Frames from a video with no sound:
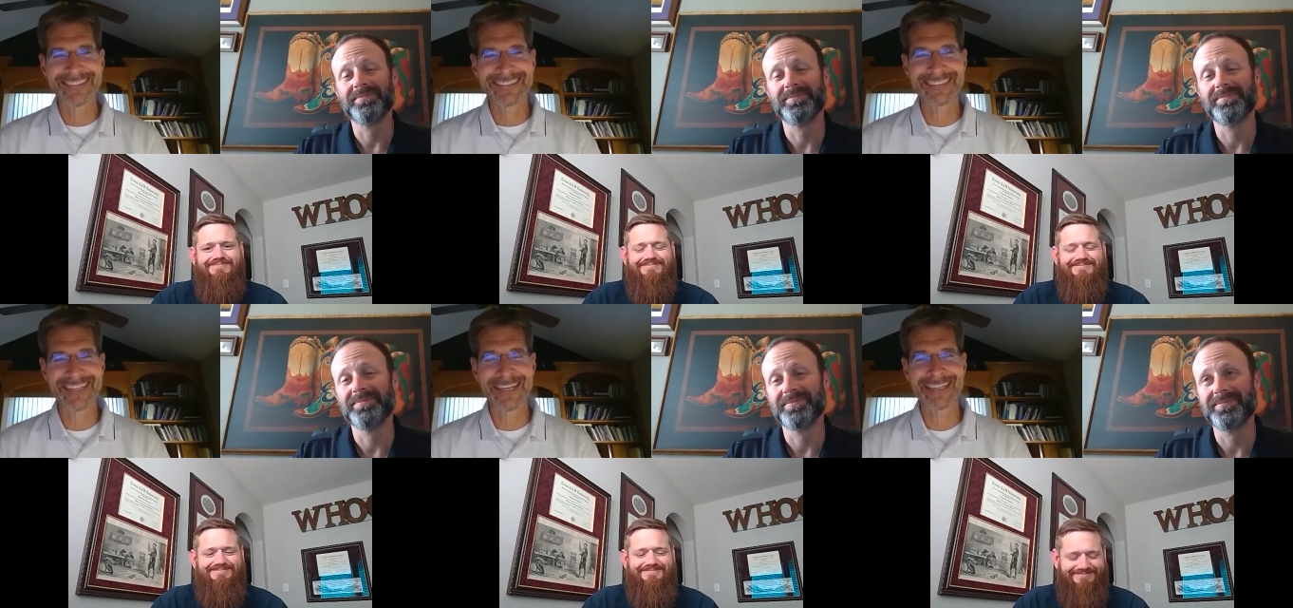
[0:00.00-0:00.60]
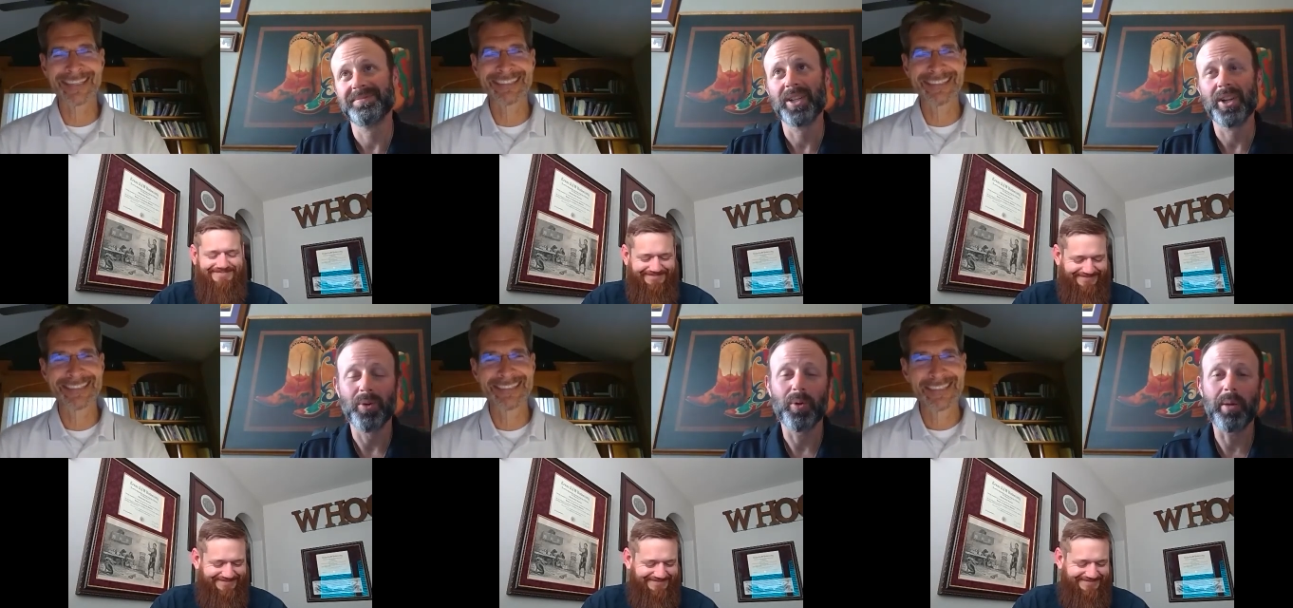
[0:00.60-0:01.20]
Speaker 1: say that again.
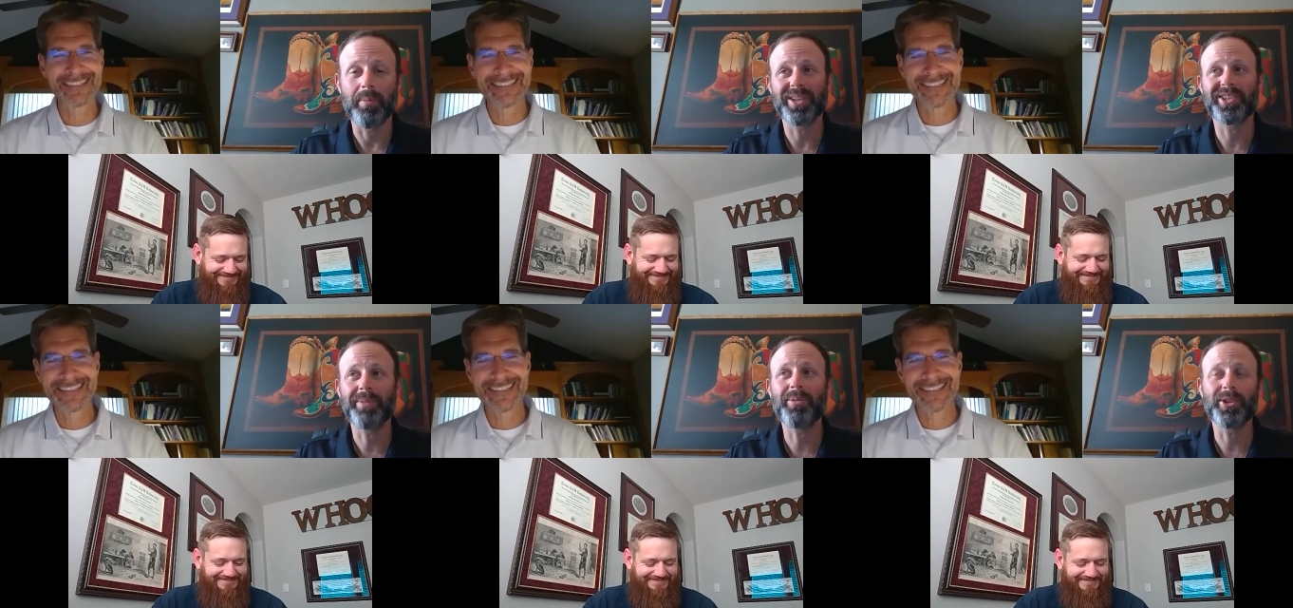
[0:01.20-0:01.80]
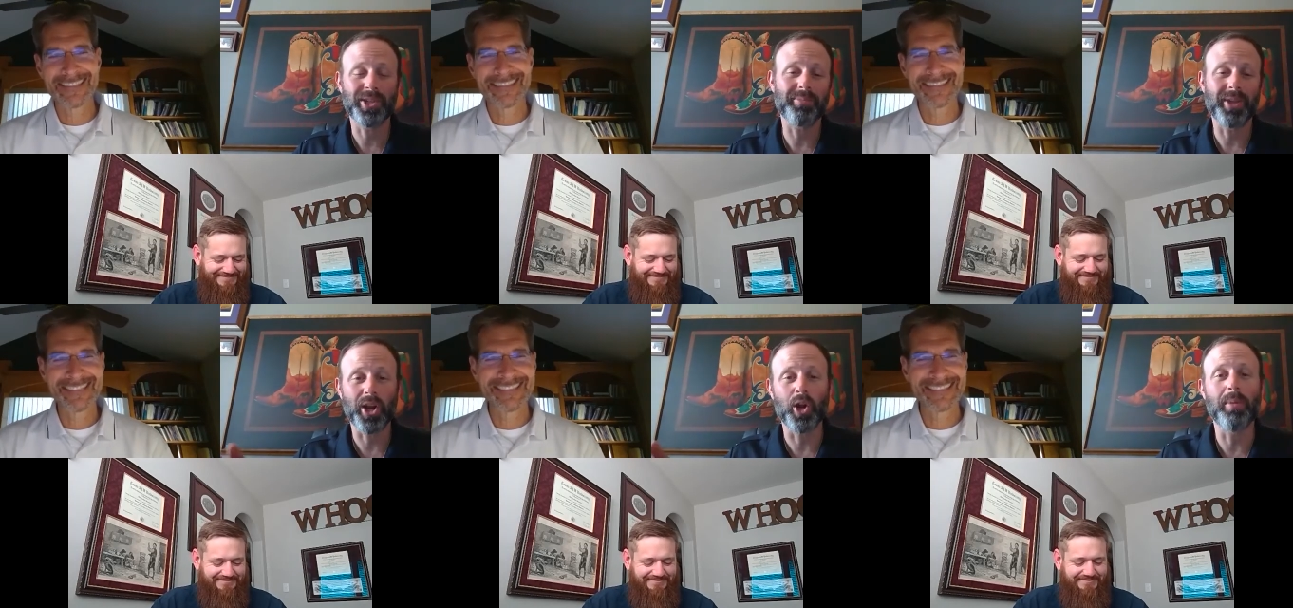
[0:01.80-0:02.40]
When I mess up on
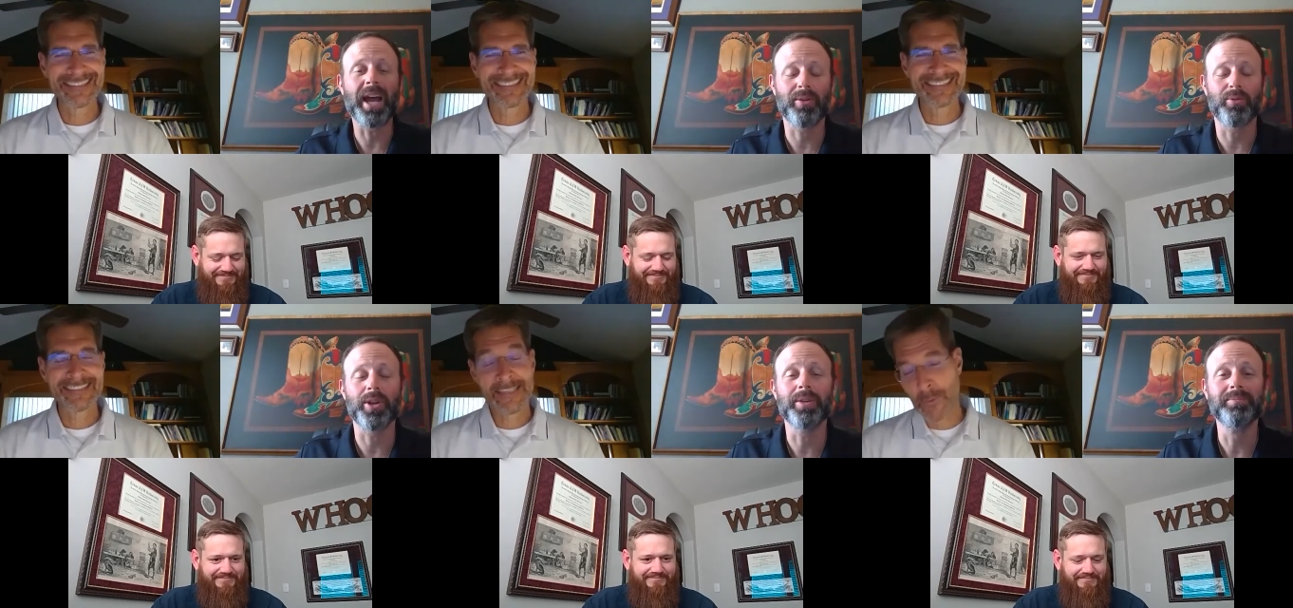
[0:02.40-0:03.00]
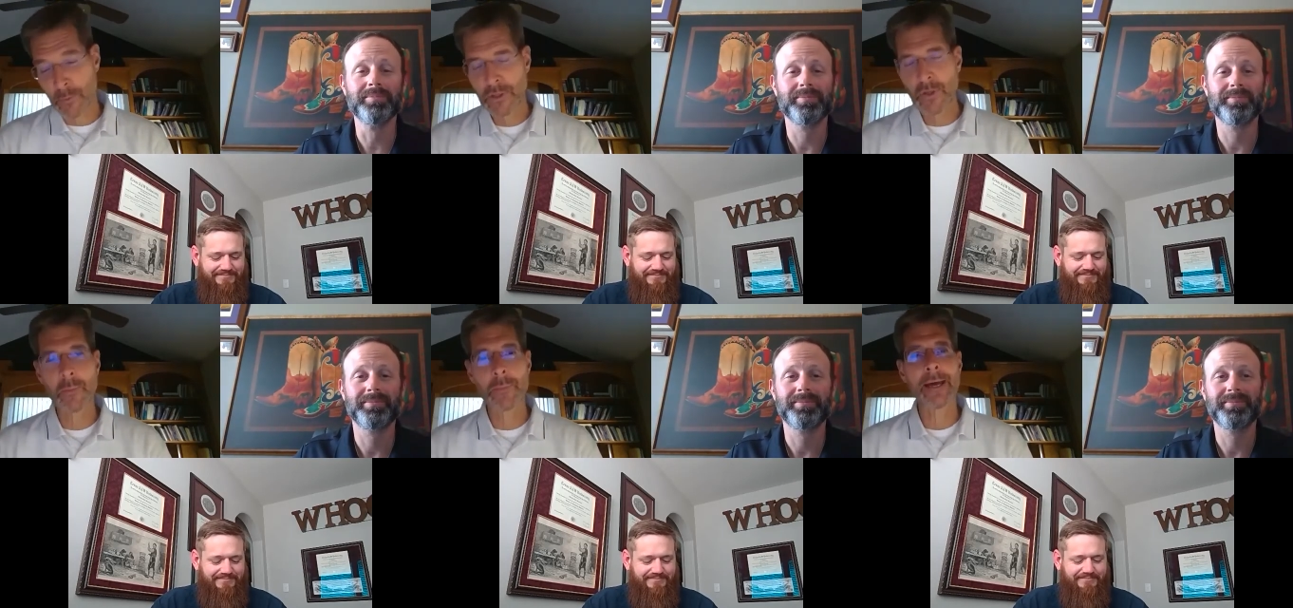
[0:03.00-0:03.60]
something, I go back and read. Yeah, when you
Speaker 2: go
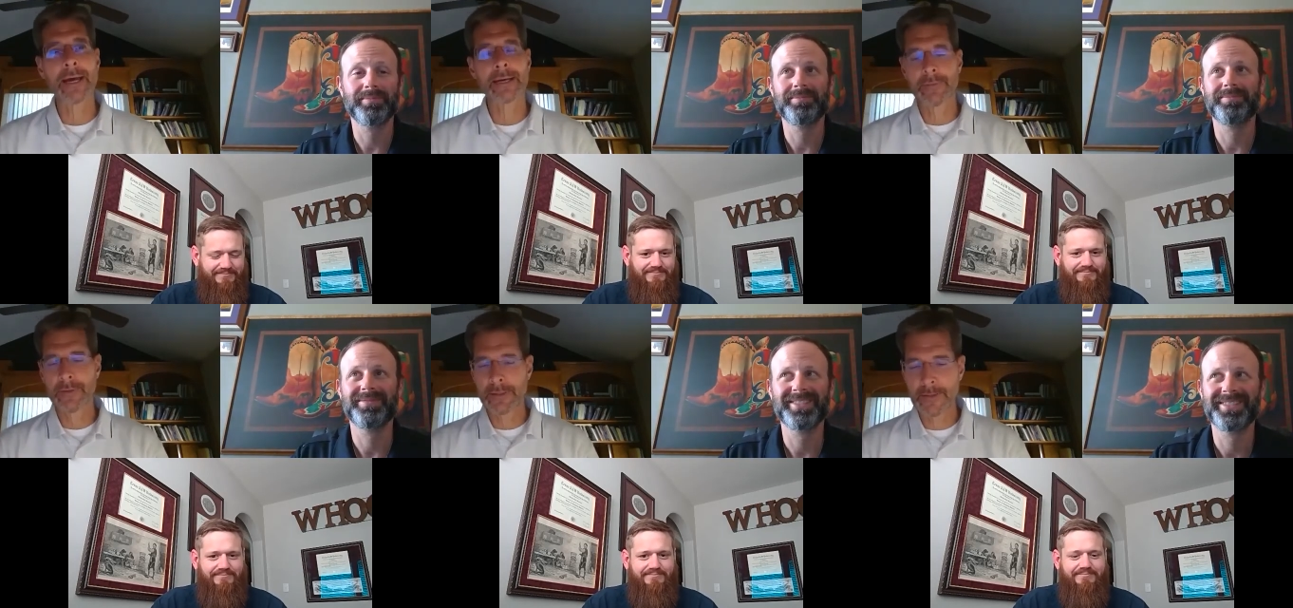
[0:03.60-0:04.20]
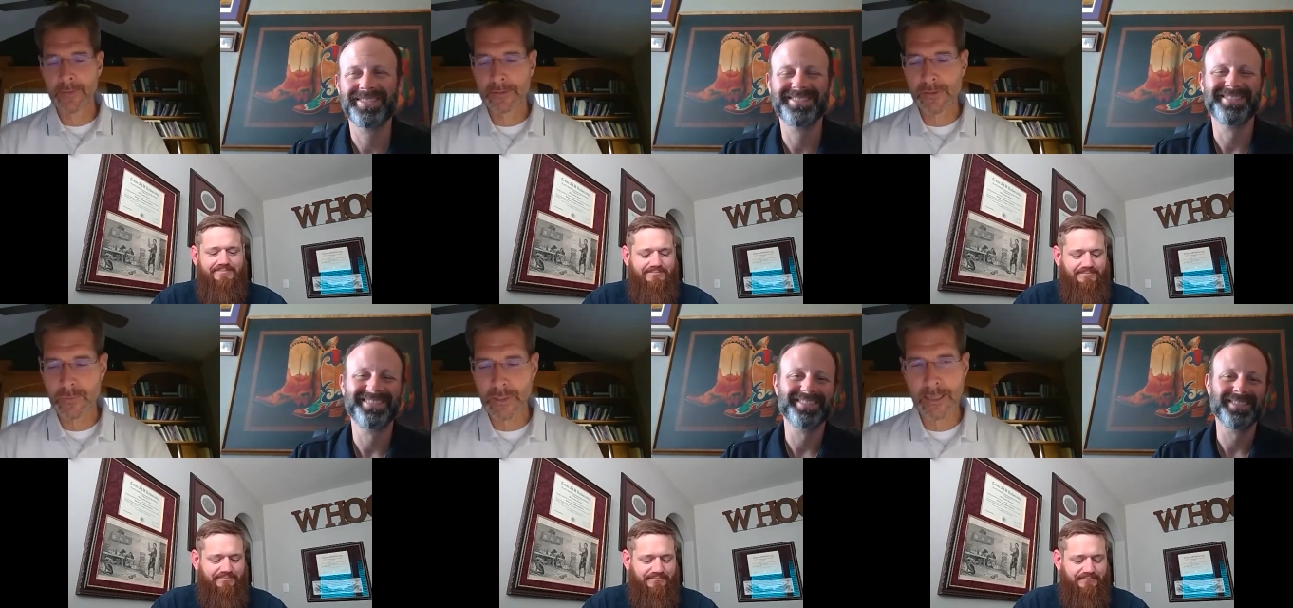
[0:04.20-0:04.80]
back, and then and then
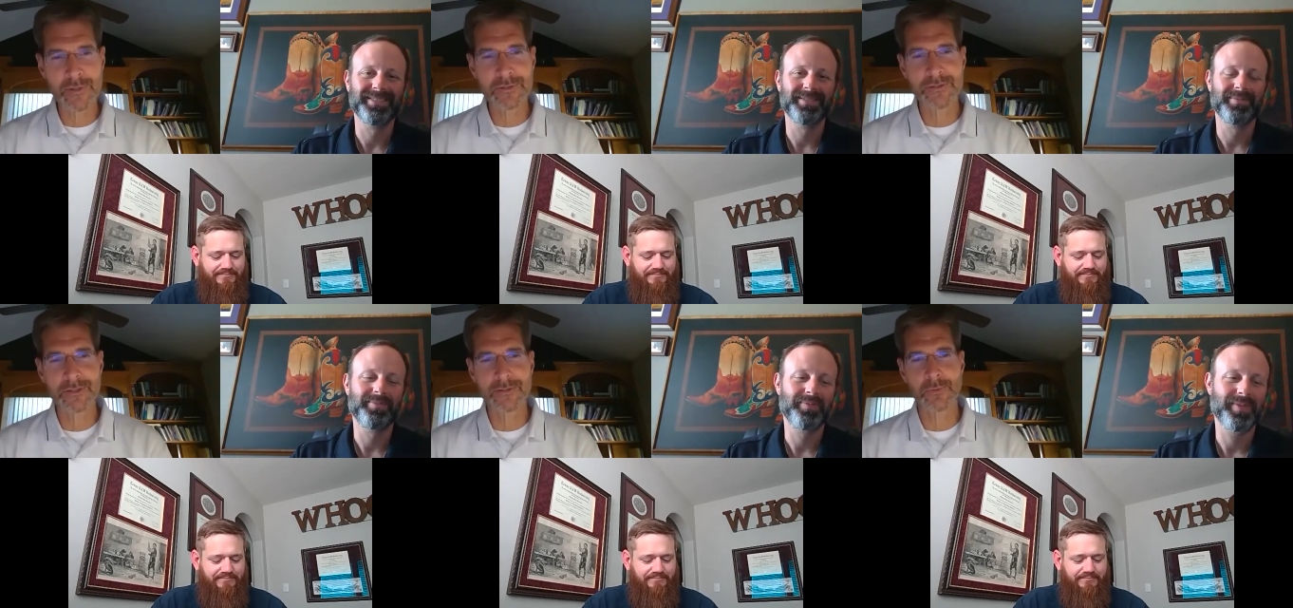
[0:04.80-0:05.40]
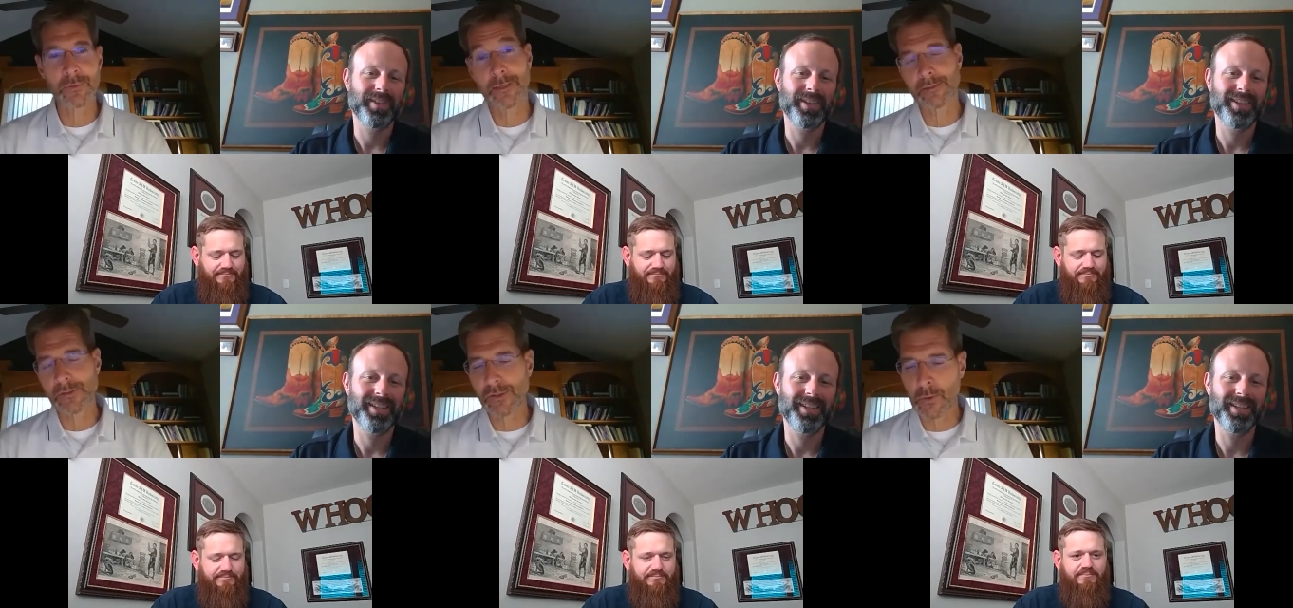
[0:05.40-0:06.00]
sometimes it's it's too late.
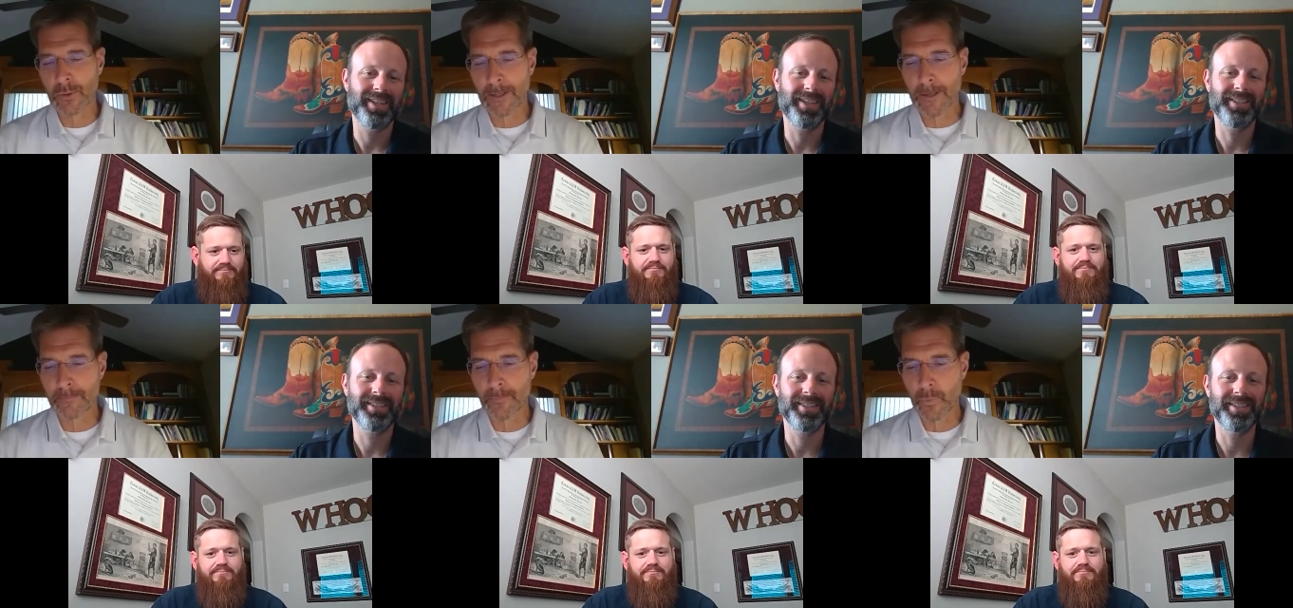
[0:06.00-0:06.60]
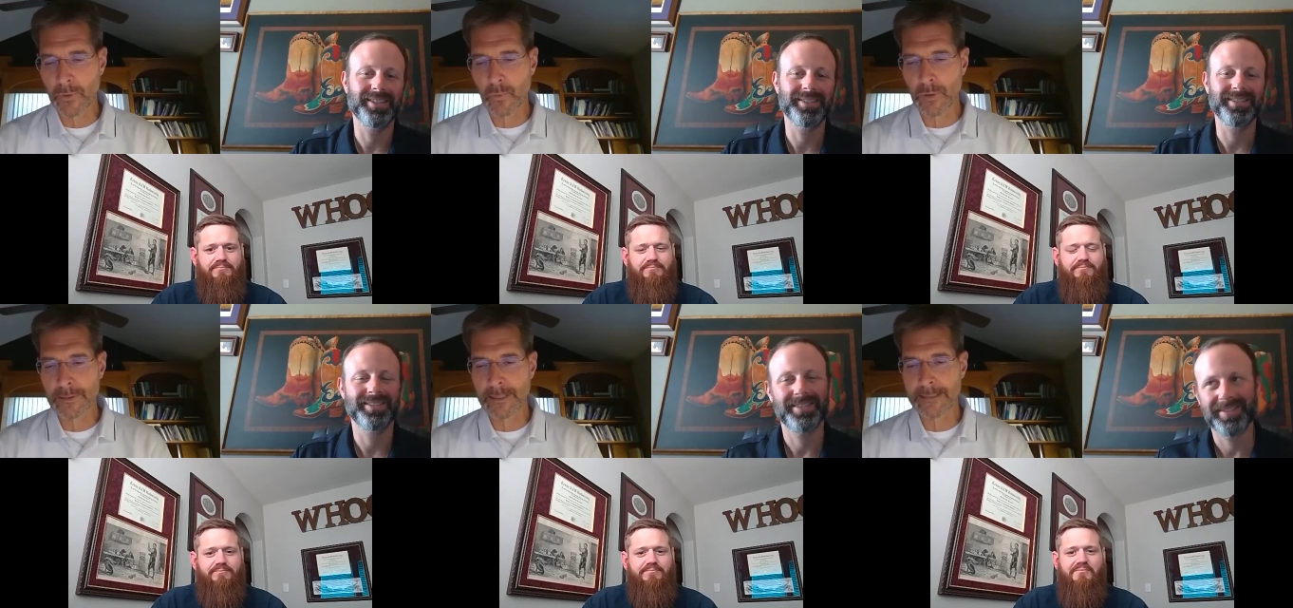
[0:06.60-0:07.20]
So um, we don't want that to